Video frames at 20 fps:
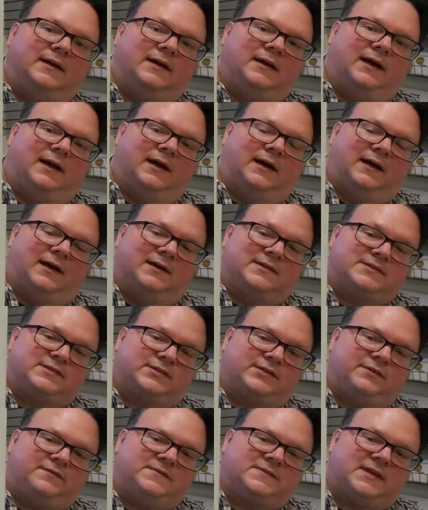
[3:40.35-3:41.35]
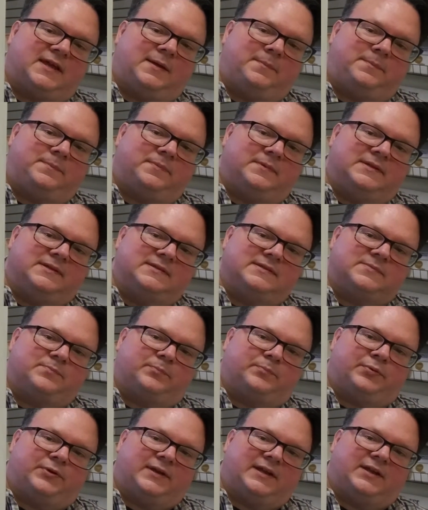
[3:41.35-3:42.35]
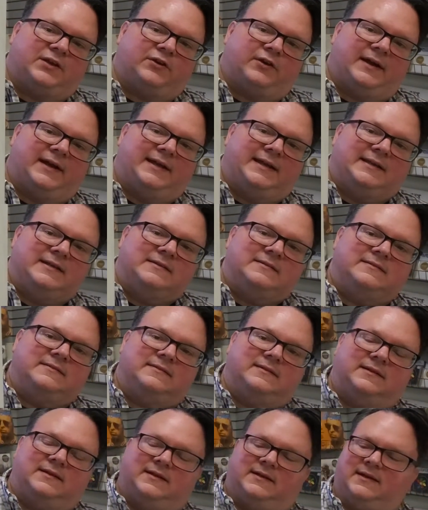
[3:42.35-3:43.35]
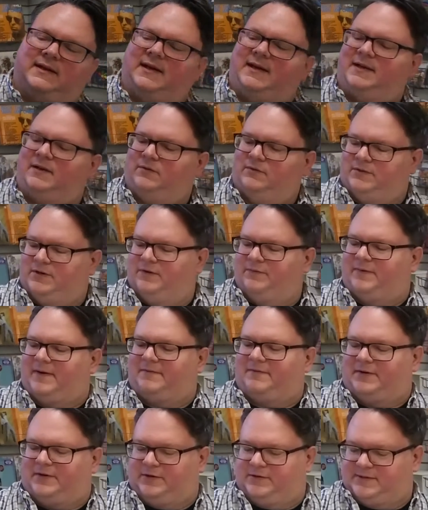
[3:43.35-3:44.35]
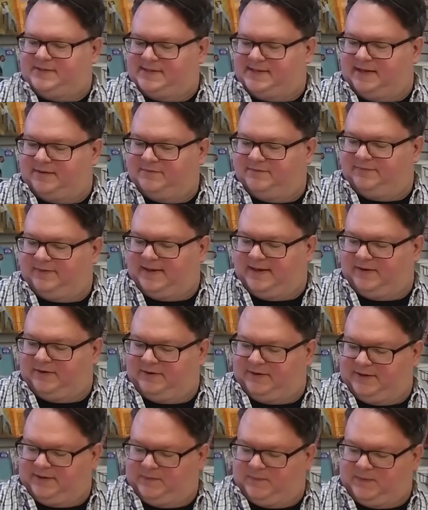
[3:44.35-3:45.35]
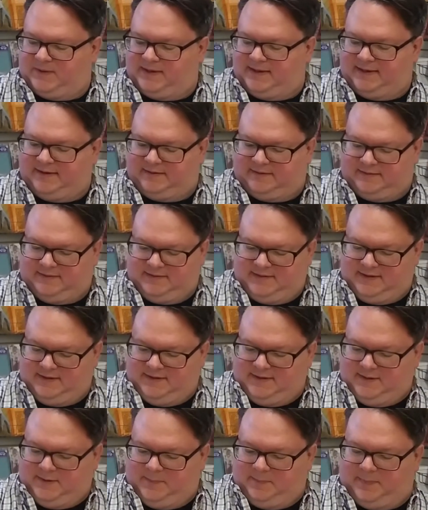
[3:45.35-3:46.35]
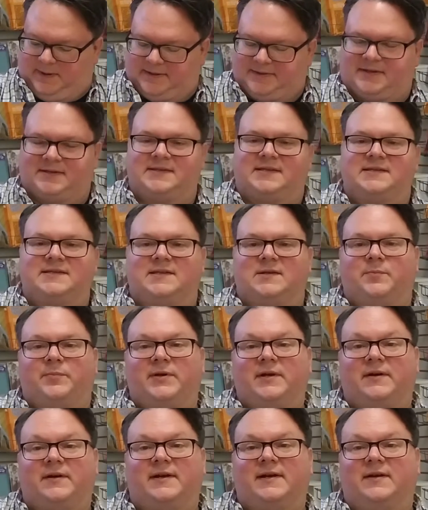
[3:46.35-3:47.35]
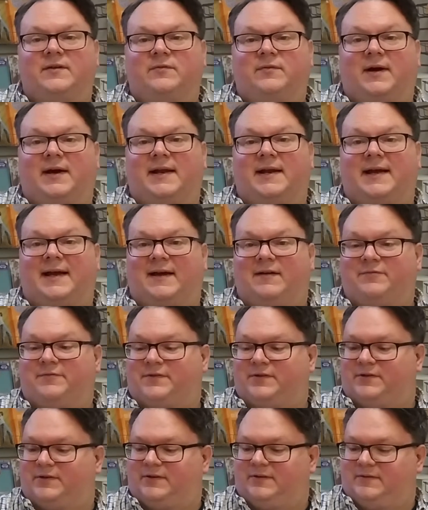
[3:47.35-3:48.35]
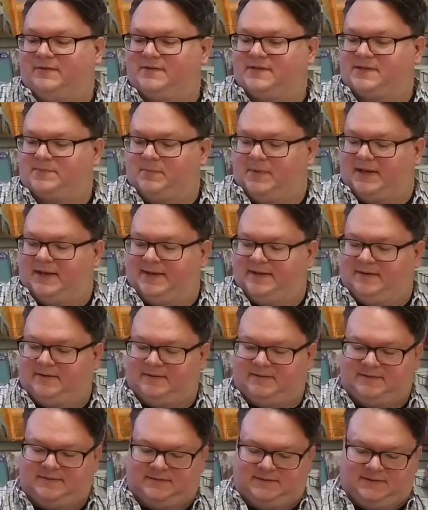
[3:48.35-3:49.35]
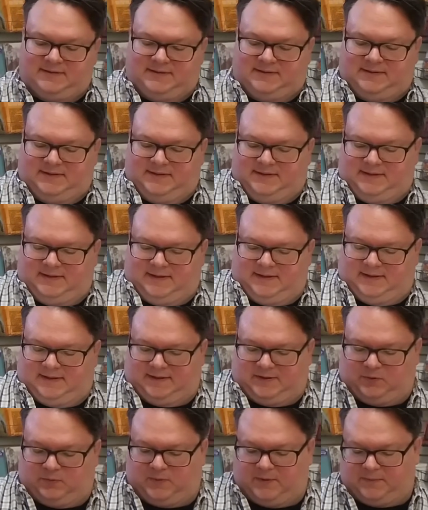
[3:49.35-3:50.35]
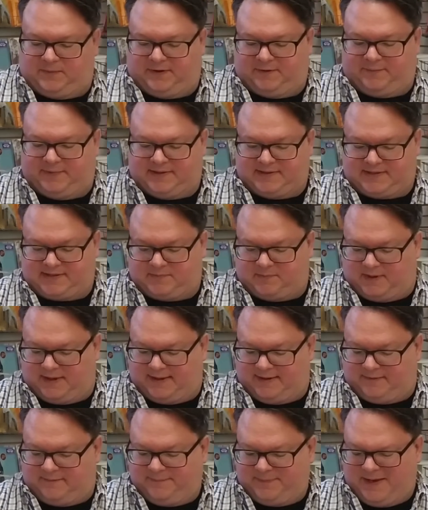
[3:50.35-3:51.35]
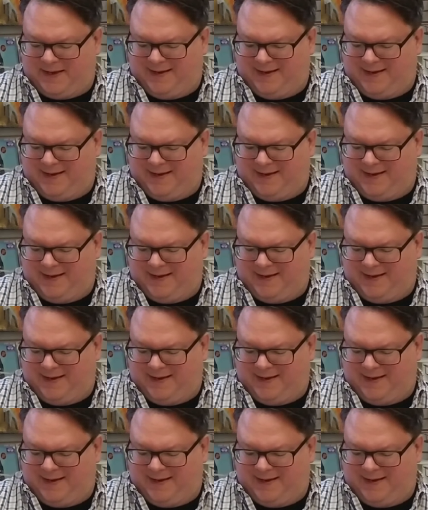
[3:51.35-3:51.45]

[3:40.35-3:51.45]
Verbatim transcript: Uh, Surf's Up is pretty great. I don't know if I've heard Sunflower in a while, but this is the period right after Smile, uh, what would have been Smile.